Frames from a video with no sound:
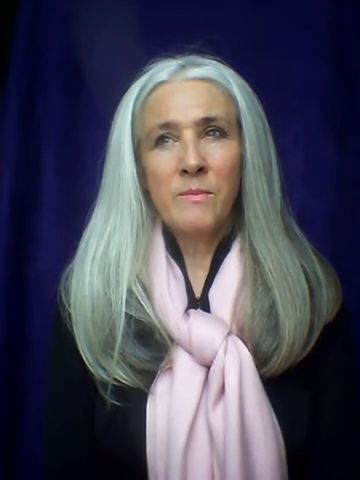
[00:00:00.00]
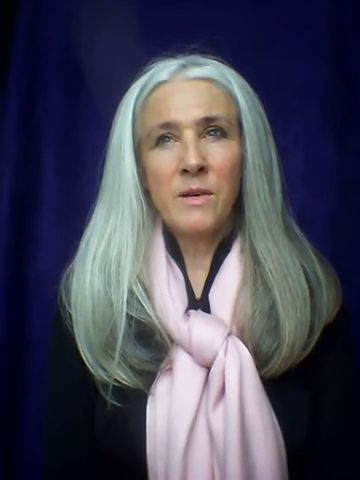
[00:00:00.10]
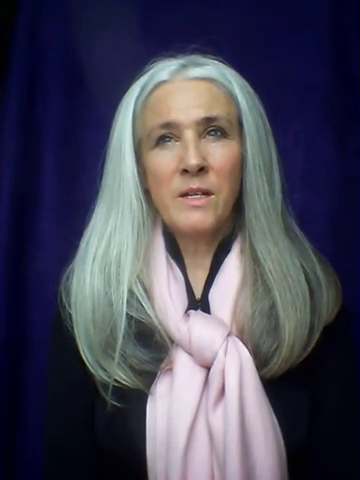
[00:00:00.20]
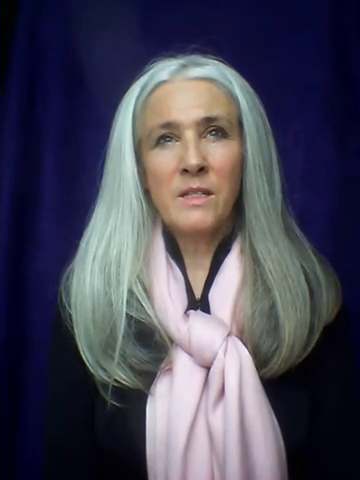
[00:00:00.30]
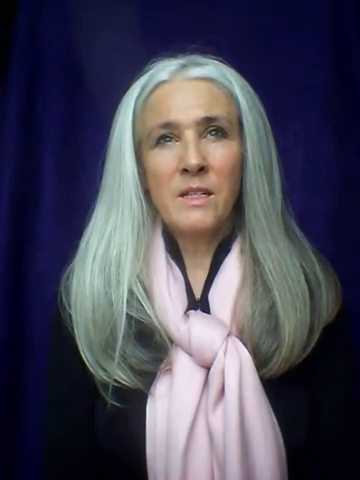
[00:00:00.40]

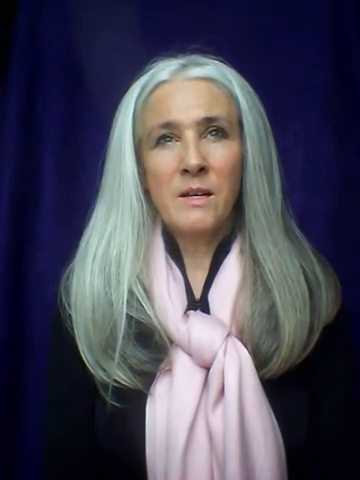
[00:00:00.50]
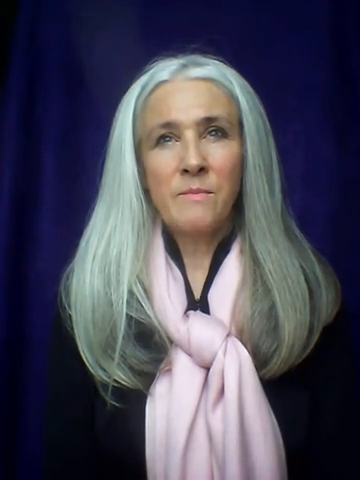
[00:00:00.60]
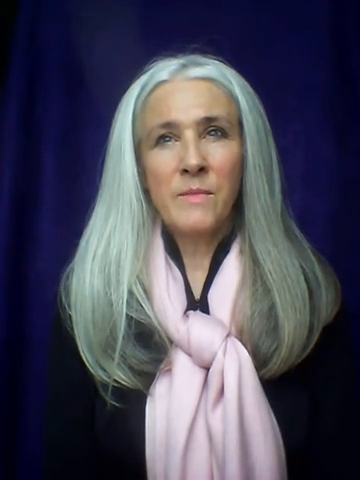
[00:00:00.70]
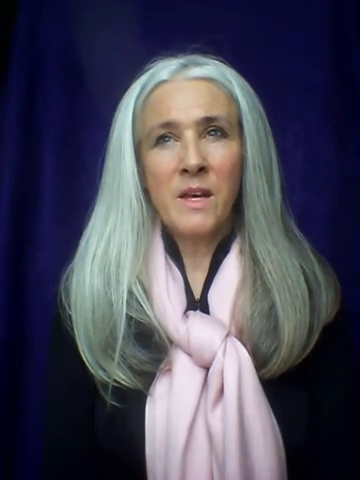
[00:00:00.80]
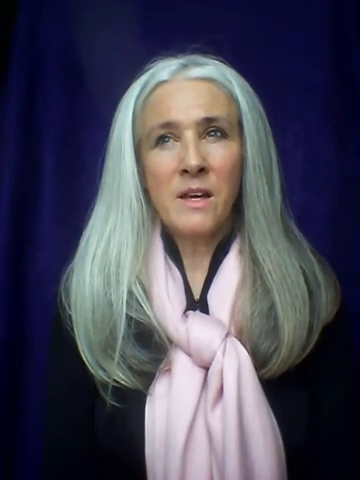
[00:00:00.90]
But
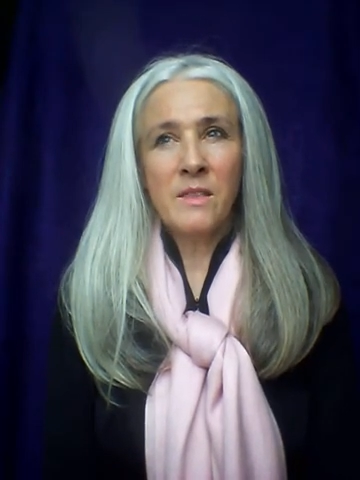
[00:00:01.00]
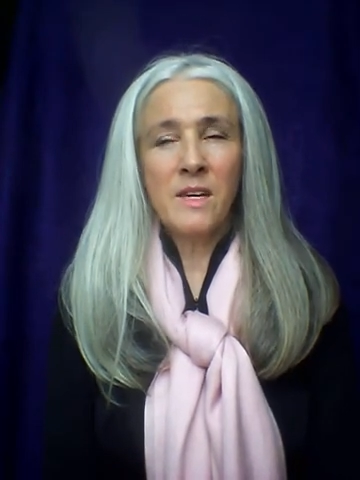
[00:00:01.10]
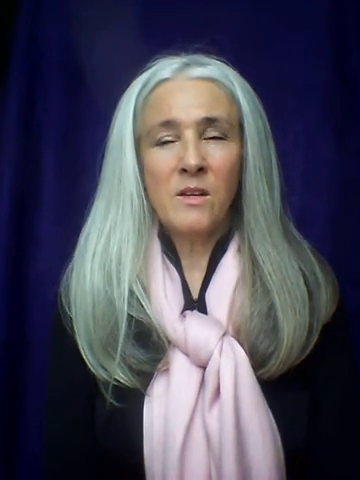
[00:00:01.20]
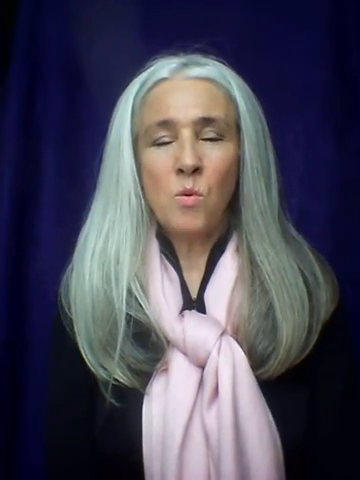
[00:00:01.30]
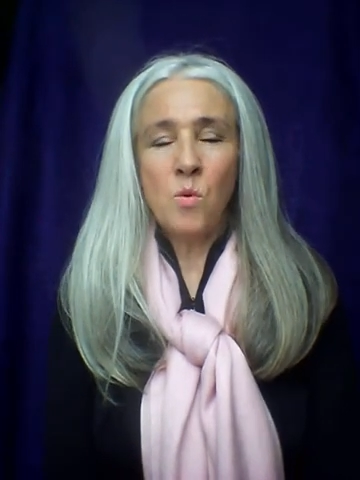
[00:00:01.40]
I
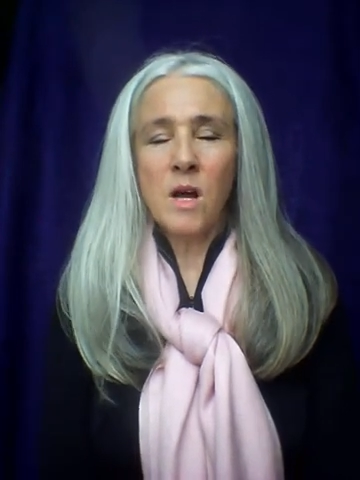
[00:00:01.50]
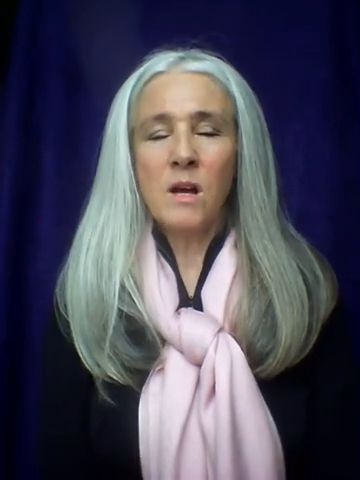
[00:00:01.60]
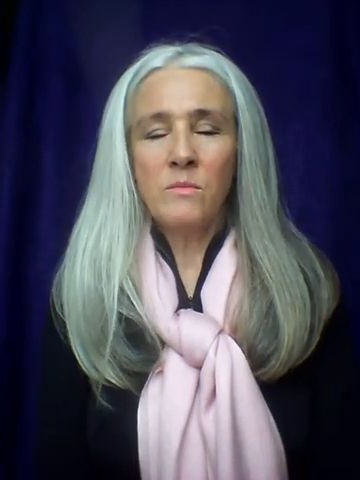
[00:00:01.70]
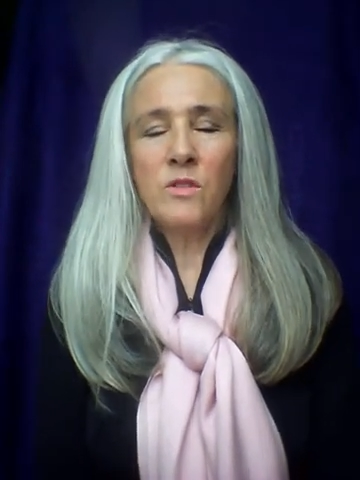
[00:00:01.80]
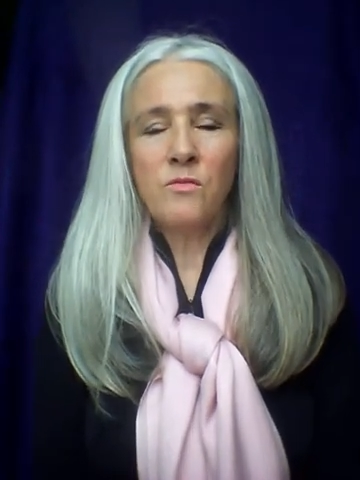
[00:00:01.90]
think it all
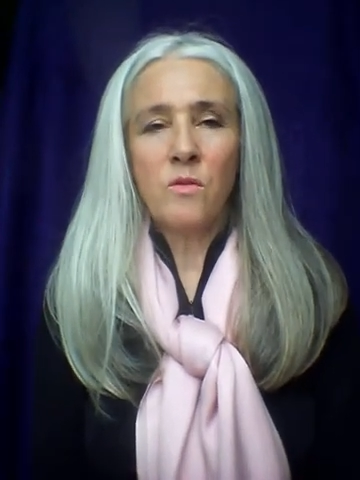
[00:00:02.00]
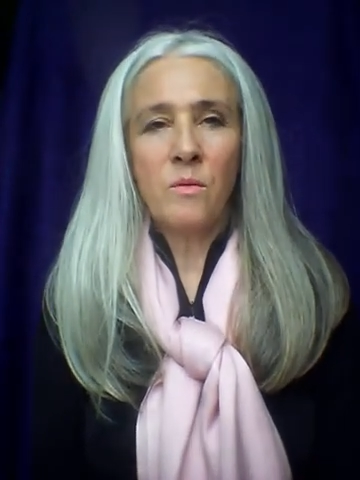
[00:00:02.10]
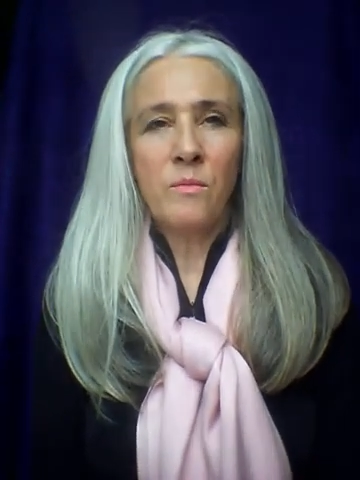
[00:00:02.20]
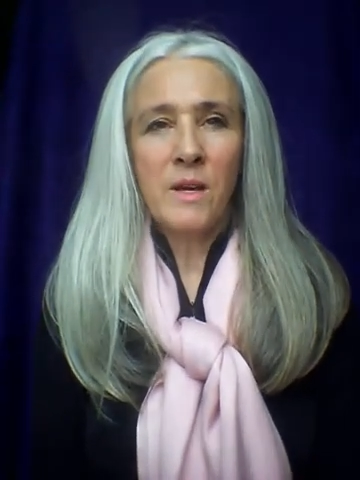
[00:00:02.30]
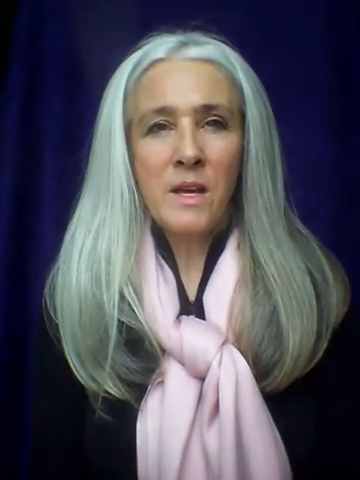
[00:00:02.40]
comes from,